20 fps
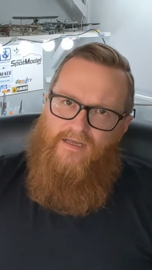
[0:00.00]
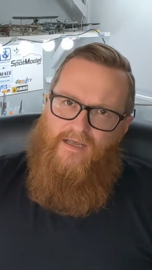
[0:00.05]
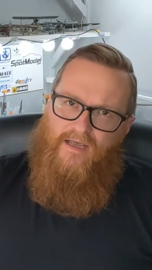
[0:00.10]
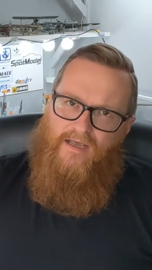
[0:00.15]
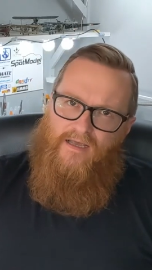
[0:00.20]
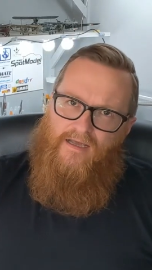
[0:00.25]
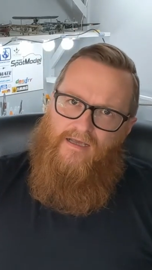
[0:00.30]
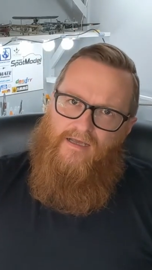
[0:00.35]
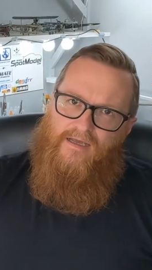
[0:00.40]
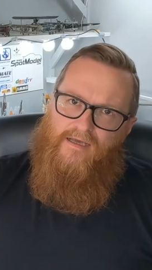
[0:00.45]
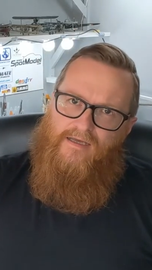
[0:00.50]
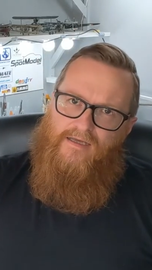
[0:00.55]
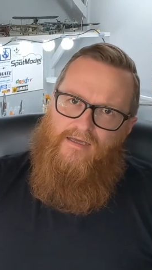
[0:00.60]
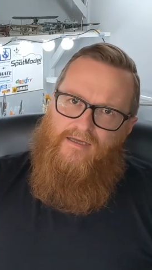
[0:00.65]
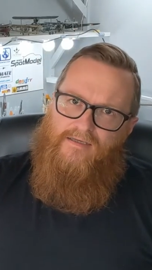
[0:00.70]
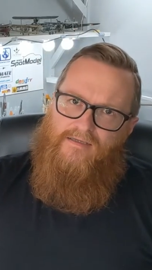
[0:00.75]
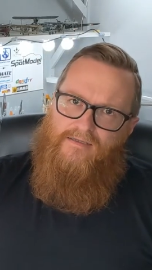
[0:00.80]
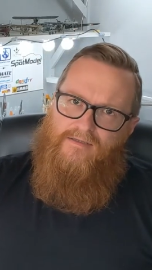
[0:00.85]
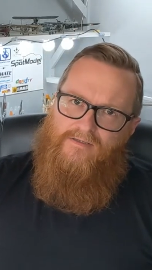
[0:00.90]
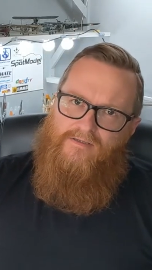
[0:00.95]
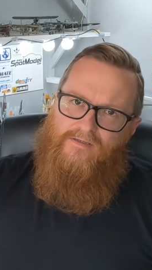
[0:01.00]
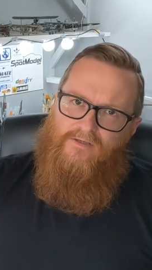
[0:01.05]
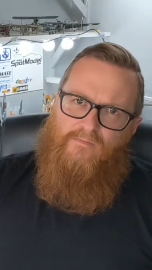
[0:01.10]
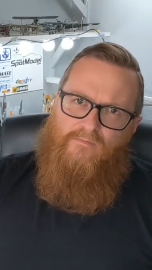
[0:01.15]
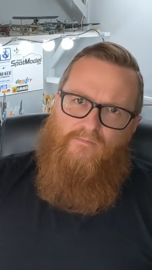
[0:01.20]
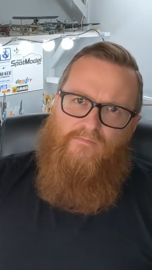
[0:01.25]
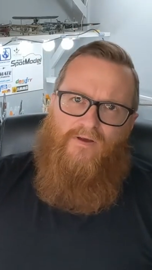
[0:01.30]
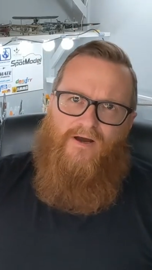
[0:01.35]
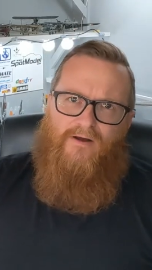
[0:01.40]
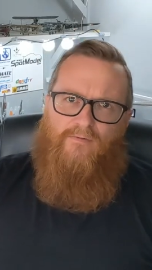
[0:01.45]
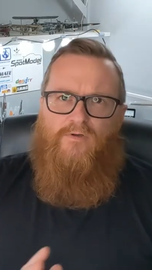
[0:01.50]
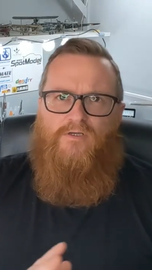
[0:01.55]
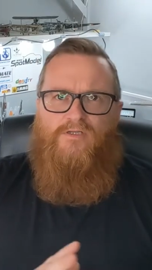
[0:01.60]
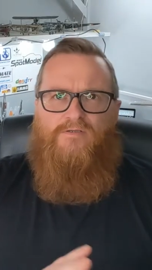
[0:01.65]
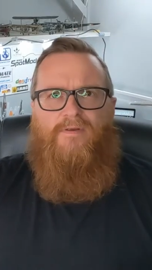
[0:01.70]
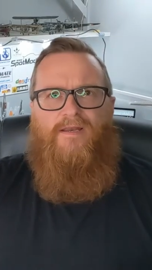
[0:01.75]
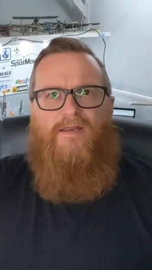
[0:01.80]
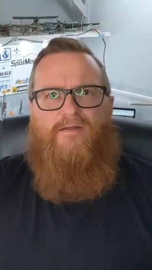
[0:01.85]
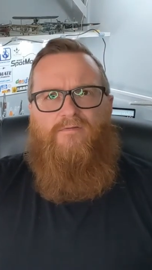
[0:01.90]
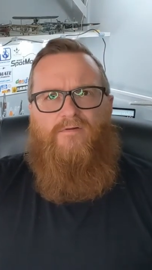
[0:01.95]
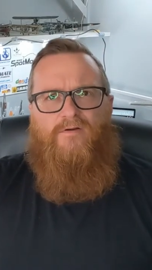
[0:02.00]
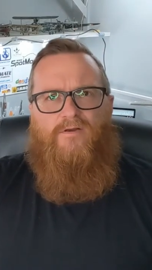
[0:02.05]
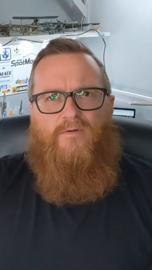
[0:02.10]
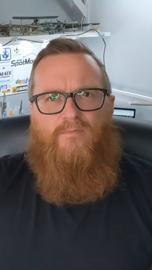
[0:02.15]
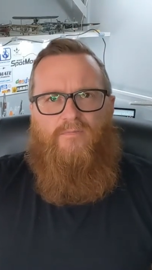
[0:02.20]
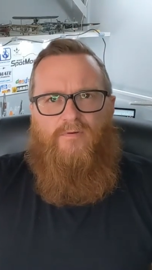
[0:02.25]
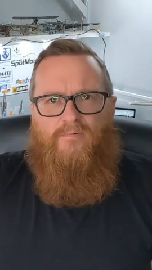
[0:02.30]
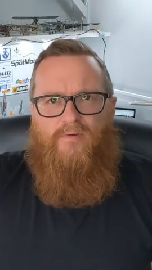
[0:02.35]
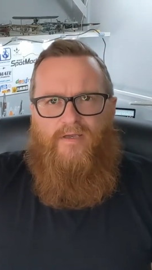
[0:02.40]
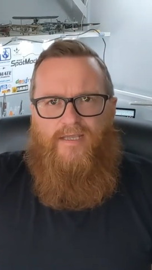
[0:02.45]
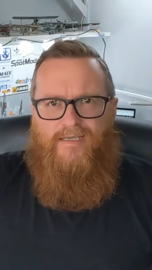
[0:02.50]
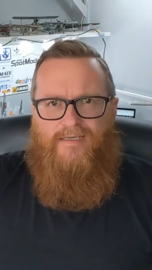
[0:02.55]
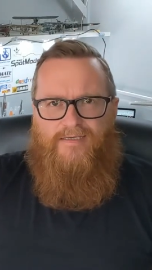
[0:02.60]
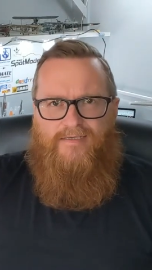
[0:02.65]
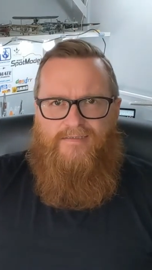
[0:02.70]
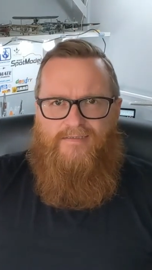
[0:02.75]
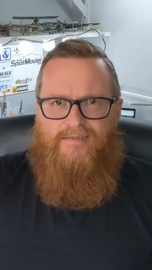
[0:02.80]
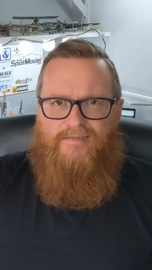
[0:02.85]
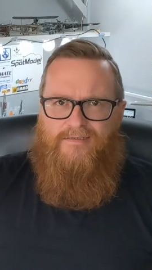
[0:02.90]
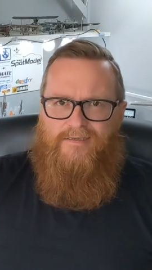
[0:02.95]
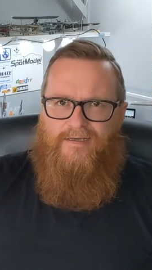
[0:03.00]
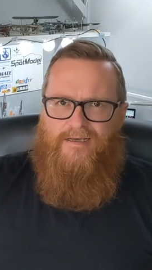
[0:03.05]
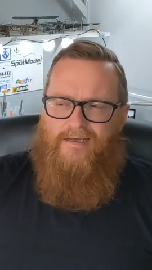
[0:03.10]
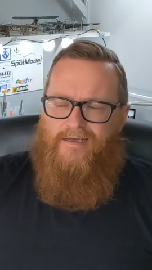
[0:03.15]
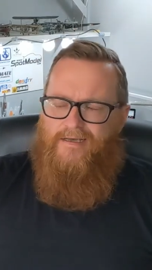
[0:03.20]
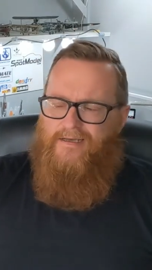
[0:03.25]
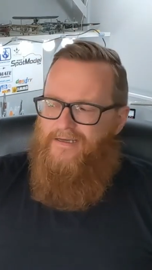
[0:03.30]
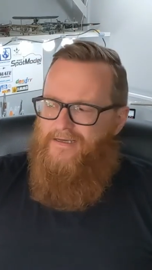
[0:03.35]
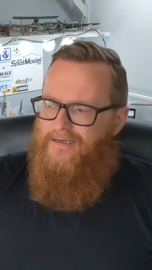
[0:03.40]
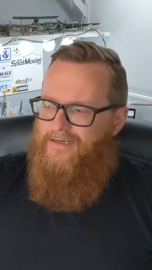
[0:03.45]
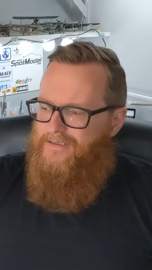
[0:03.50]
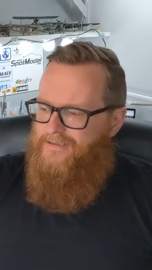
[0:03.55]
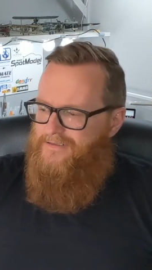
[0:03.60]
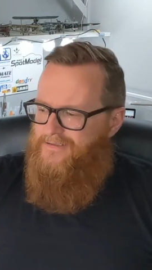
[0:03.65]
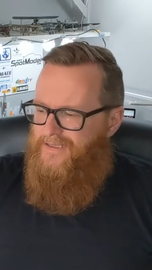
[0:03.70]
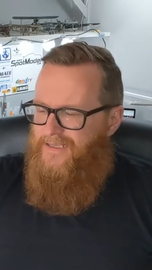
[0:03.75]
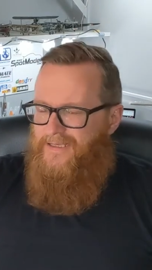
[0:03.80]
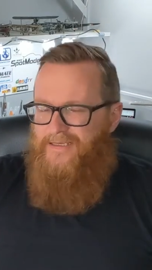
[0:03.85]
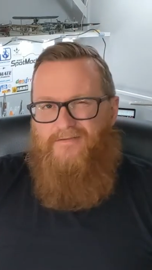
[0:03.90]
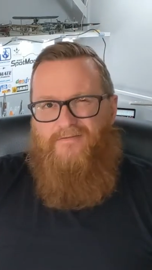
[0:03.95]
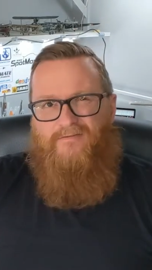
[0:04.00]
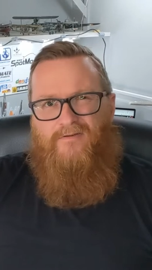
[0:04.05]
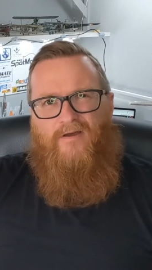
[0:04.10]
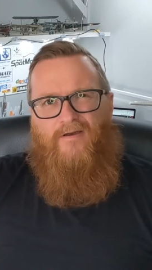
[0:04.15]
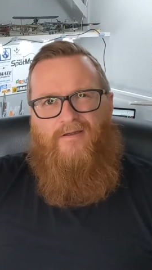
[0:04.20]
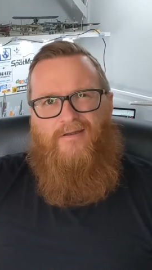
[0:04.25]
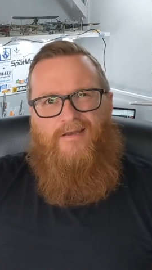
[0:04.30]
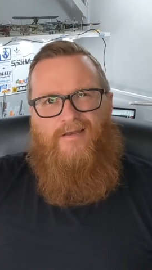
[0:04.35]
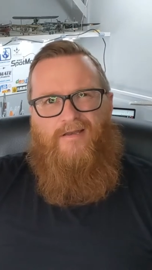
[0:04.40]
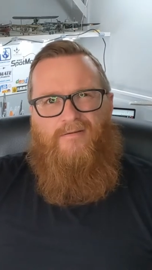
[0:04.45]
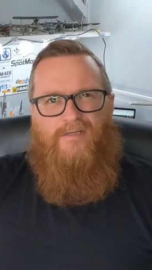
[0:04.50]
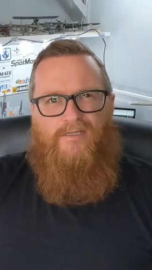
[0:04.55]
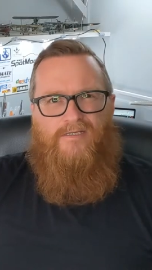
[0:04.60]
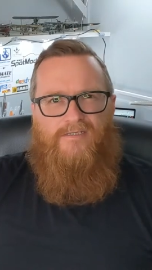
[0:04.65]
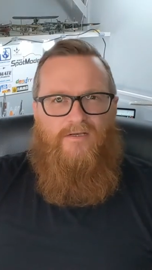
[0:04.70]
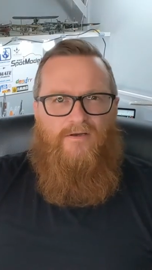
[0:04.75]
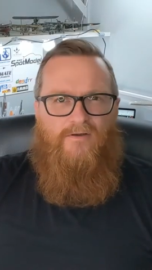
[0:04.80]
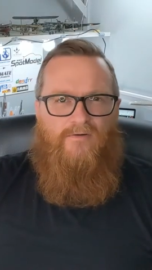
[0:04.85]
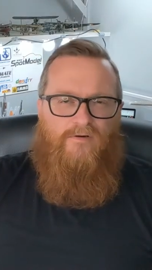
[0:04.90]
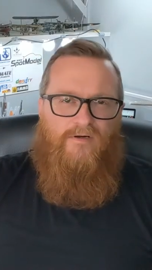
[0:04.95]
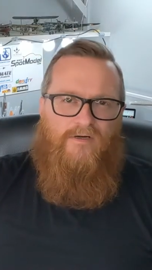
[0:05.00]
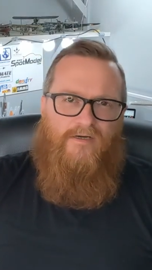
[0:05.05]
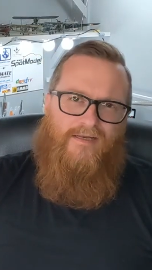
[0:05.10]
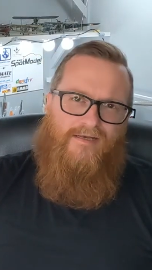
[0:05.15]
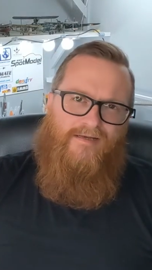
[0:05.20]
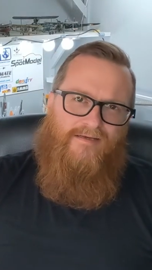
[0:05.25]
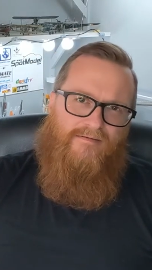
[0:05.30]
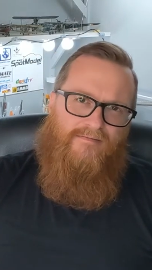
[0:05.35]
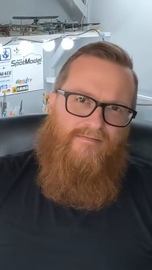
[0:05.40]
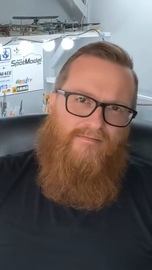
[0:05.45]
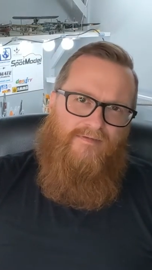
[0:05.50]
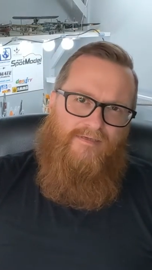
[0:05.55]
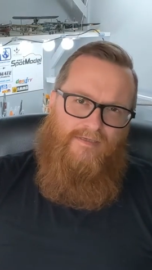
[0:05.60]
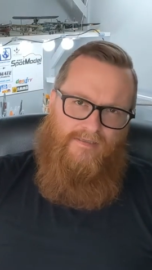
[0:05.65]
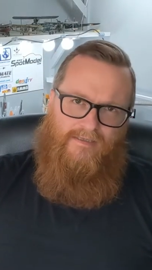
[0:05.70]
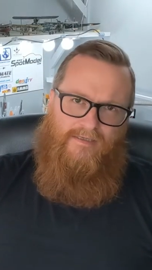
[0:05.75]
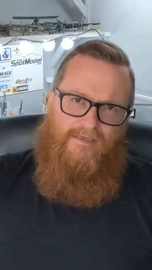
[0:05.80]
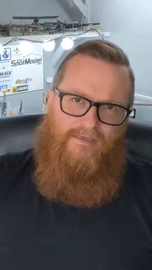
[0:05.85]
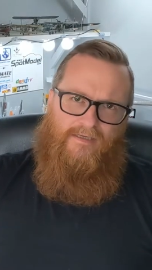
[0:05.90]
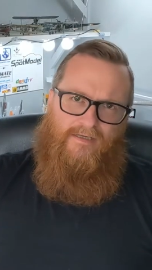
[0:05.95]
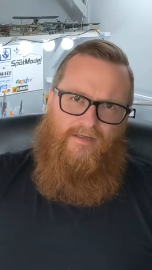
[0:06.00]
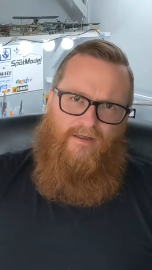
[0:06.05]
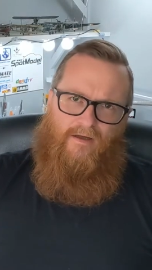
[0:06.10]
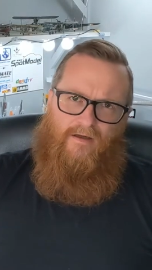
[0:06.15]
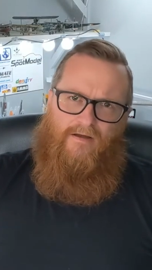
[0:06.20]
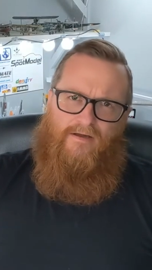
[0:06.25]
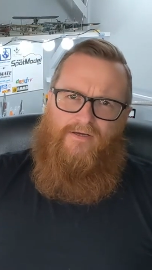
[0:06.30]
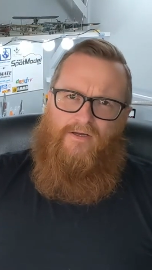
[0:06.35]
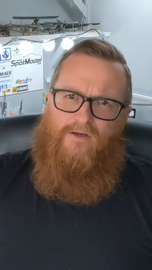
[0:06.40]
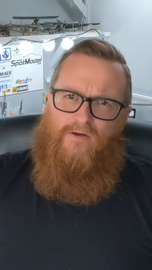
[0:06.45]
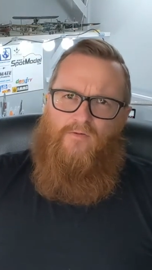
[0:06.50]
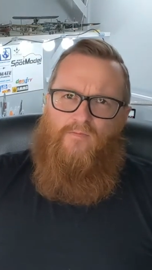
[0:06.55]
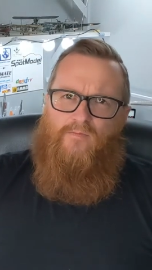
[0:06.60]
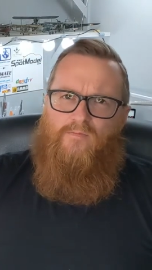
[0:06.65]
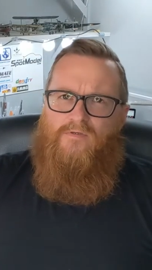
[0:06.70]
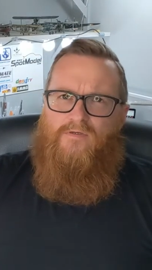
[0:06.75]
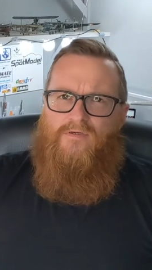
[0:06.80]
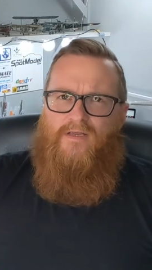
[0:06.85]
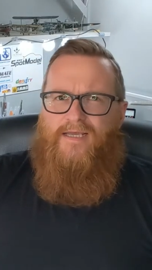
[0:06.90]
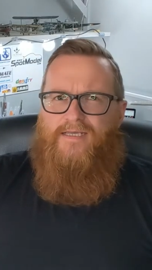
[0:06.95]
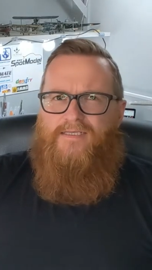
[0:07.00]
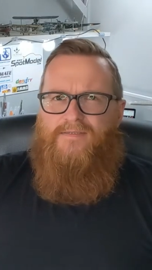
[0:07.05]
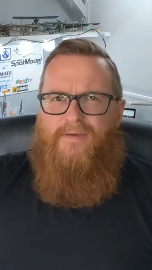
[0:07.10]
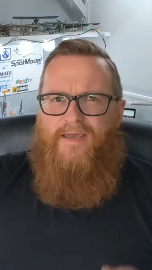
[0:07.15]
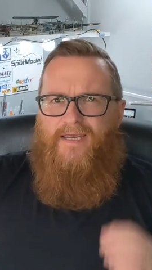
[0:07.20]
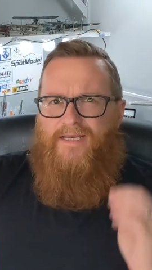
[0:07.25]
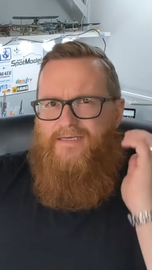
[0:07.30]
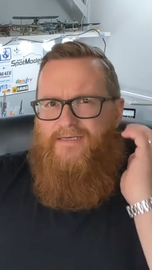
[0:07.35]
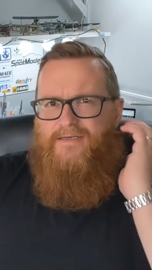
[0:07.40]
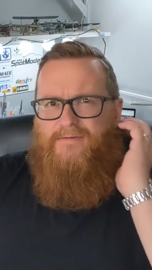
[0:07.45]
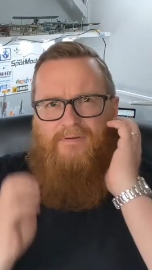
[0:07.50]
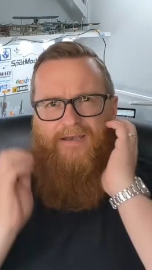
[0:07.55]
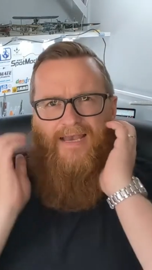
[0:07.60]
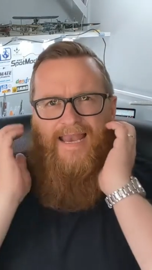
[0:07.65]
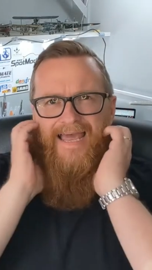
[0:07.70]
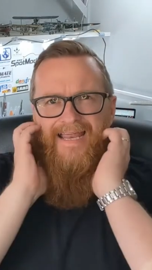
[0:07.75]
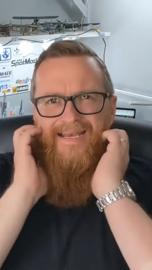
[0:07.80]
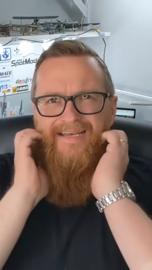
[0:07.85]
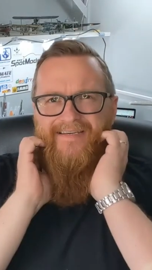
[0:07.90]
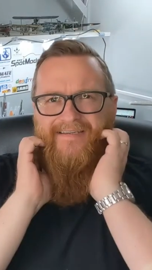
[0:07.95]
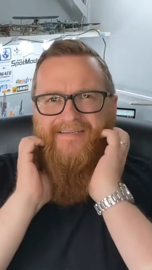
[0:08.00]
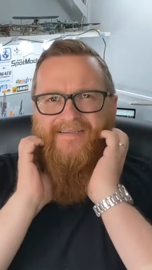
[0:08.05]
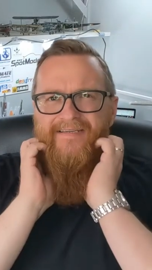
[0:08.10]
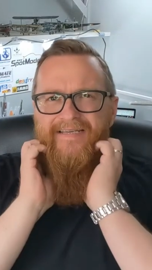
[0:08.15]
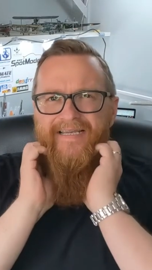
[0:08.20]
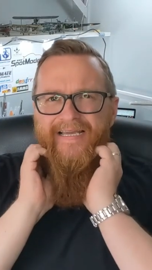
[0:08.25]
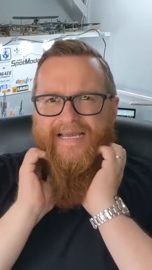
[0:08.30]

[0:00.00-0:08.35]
Uh, so part one's been out for a couple of weeks. Uh, things have gone a little bit slower than I'd hoped, expected, planned.